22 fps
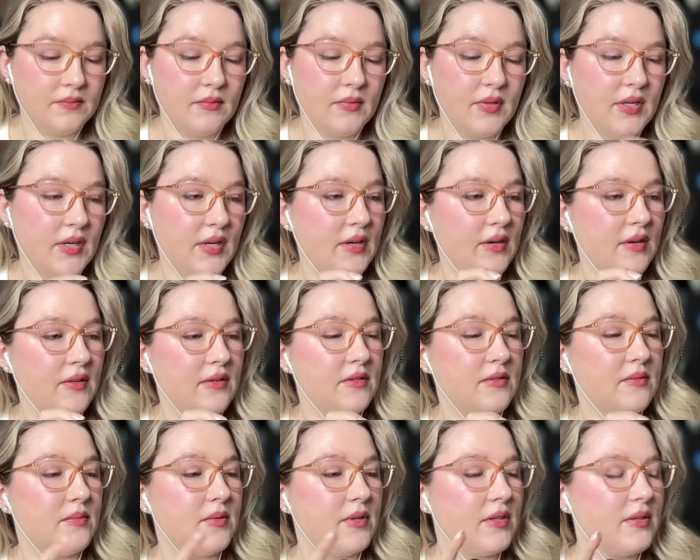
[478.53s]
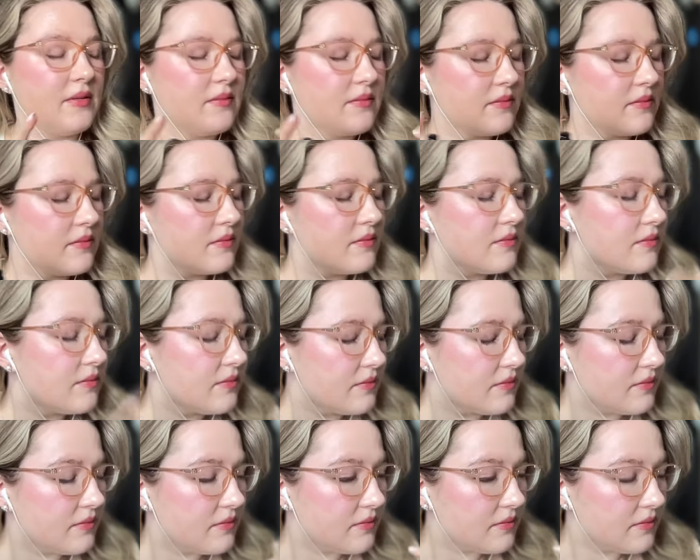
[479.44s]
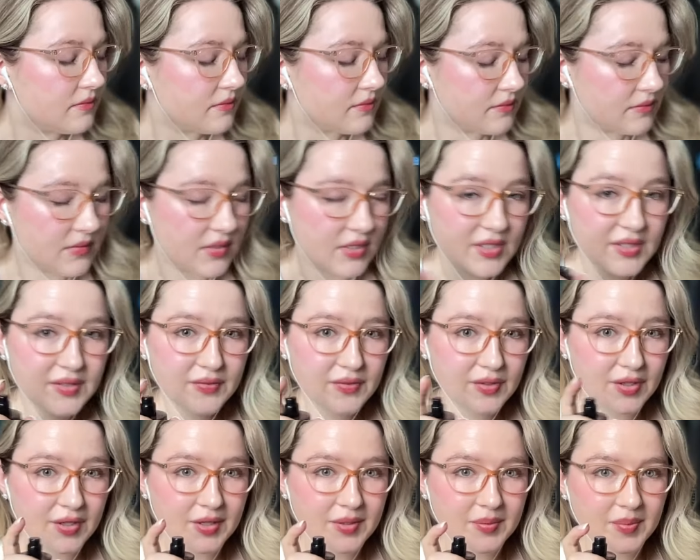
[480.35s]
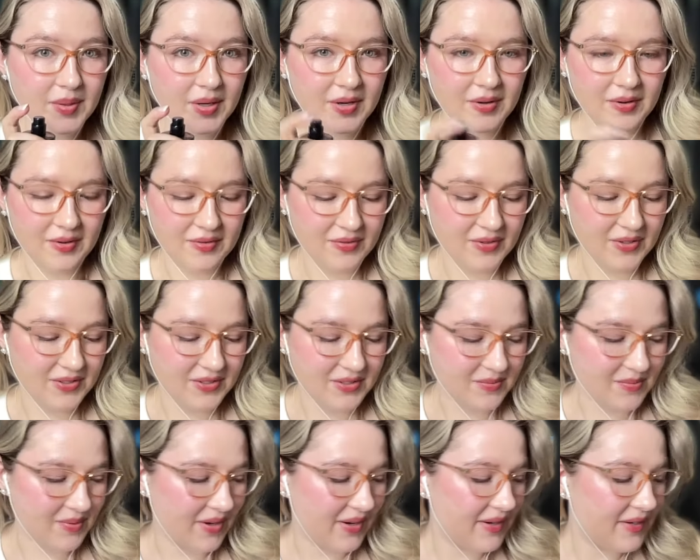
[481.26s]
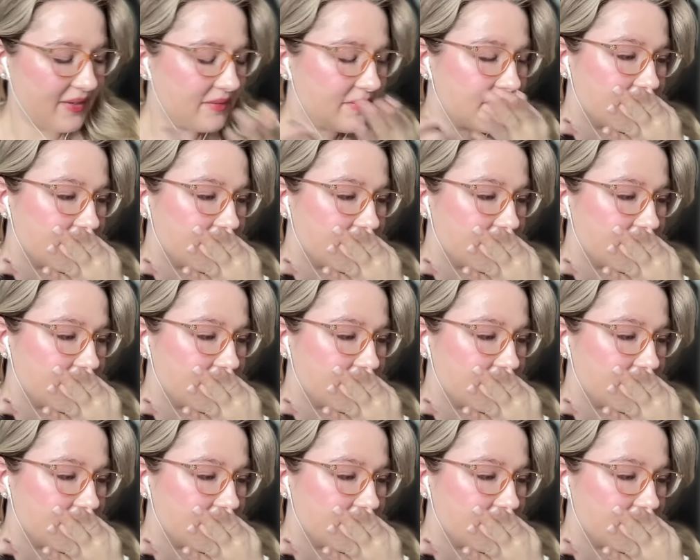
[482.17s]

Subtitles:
I need my spray. It's a very powerful spray.